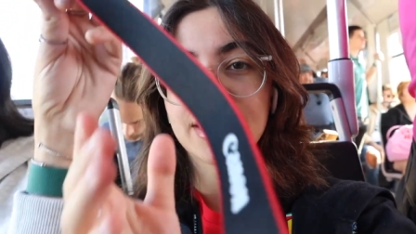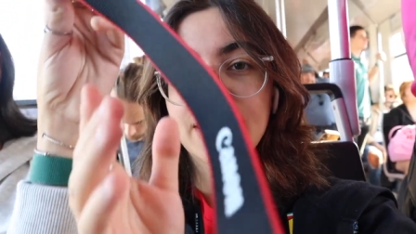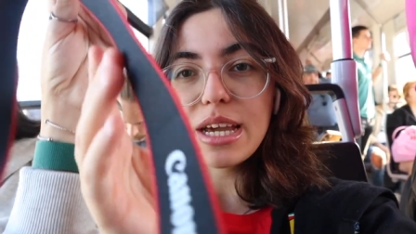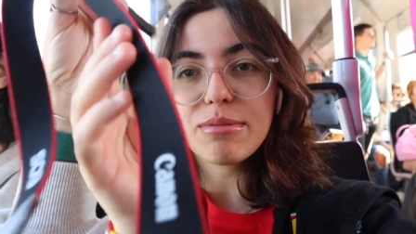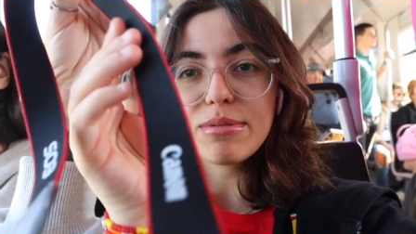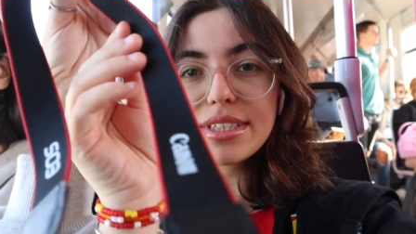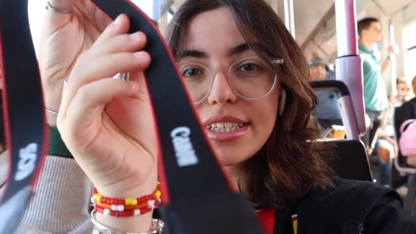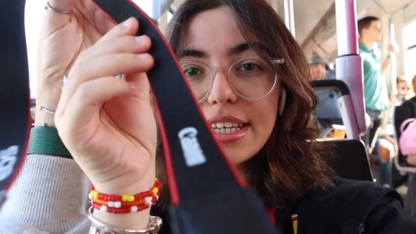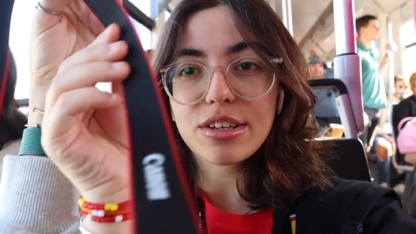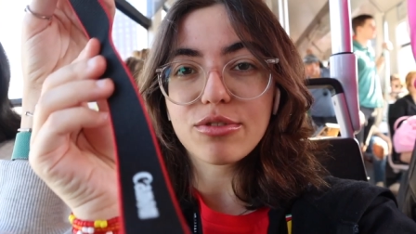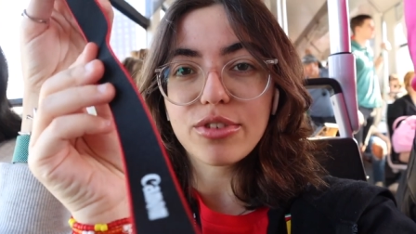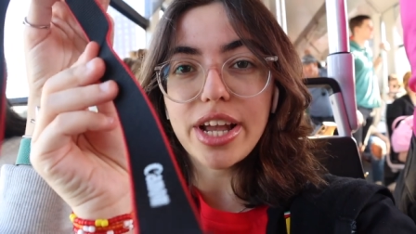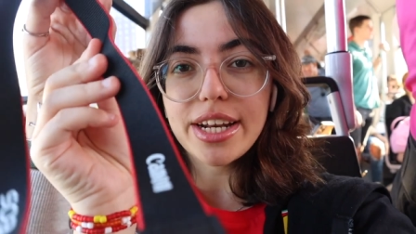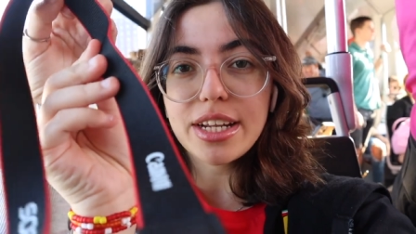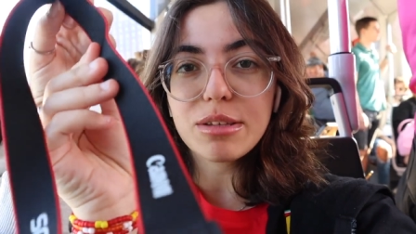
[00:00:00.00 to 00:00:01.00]
the camera is like
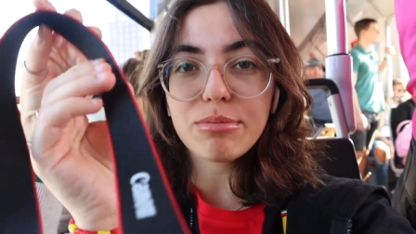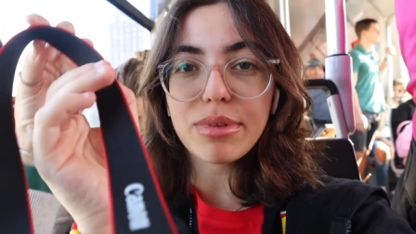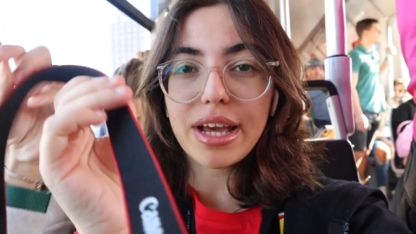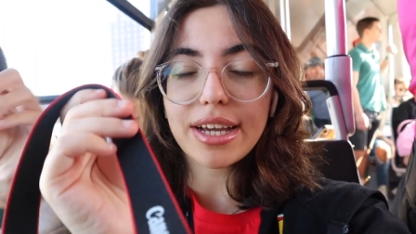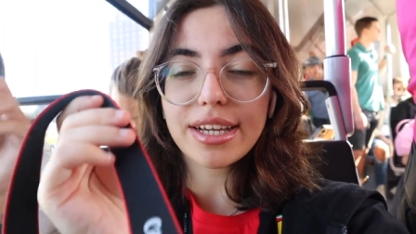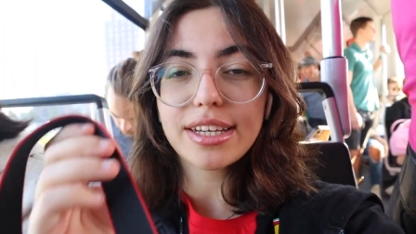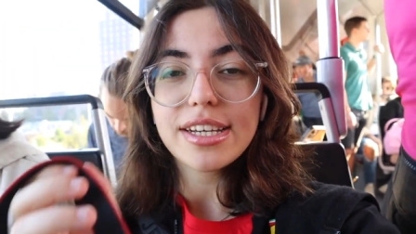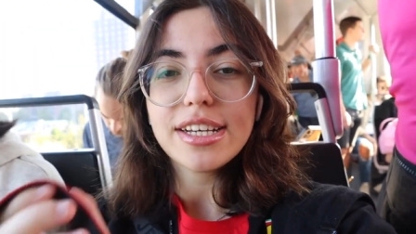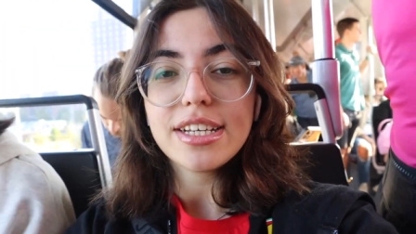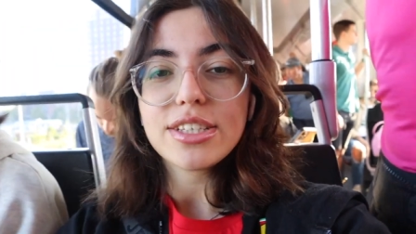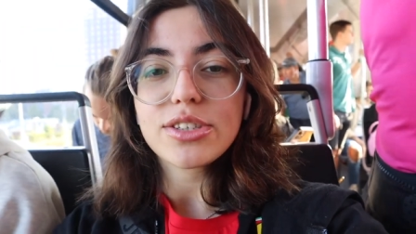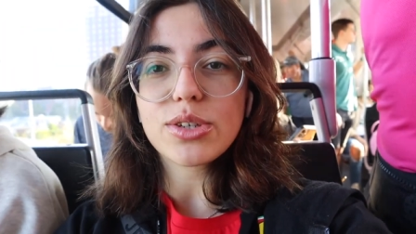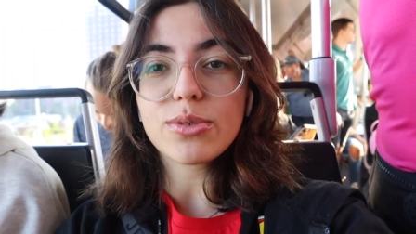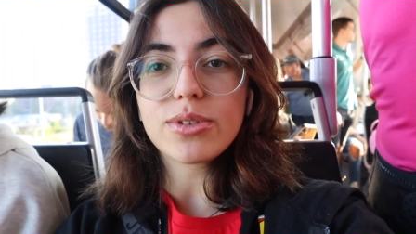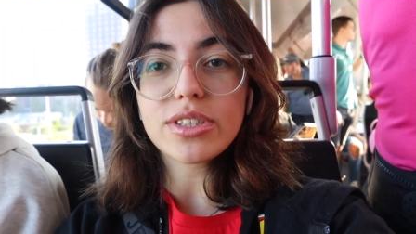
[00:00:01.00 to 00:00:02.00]
red and black.
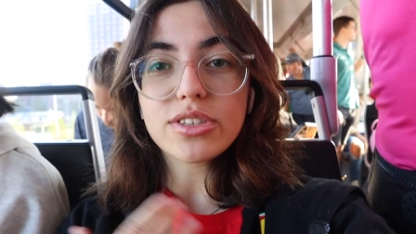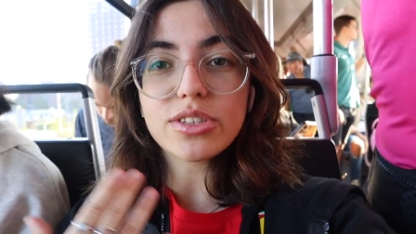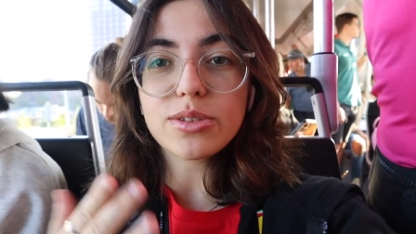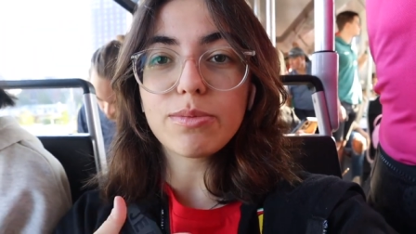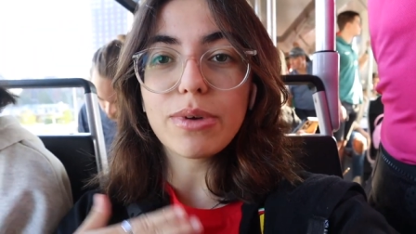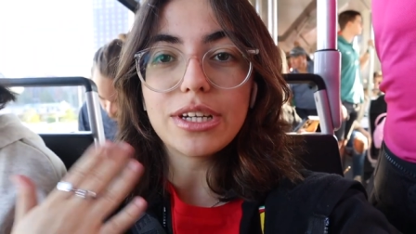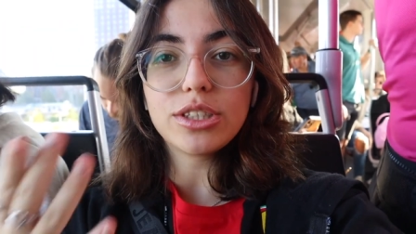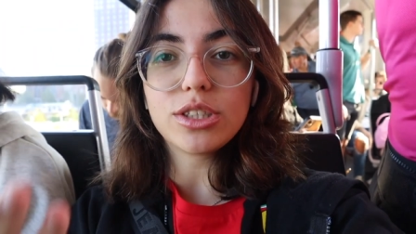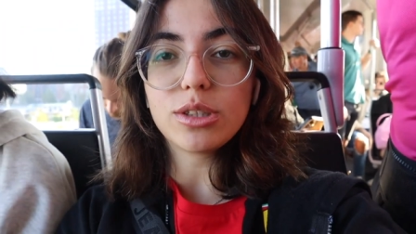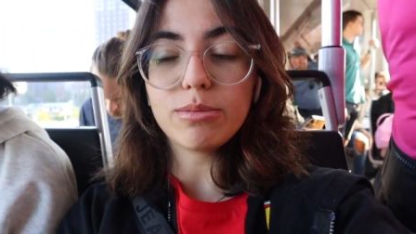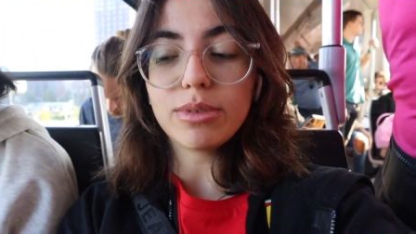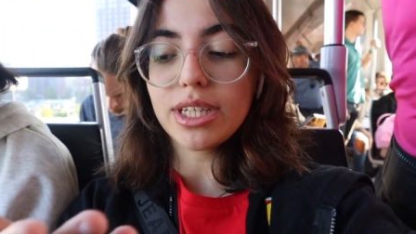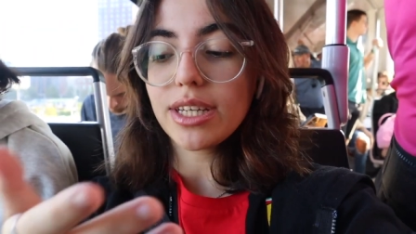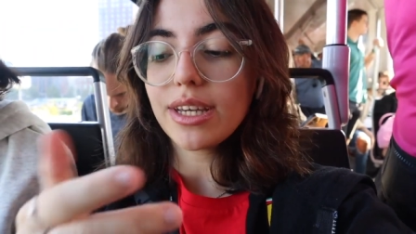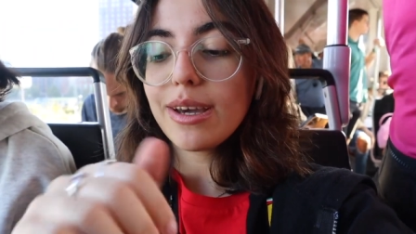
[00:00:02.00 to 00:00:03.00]
So this is meant to
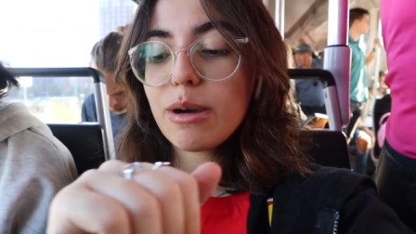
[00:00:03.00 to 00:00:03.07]
be.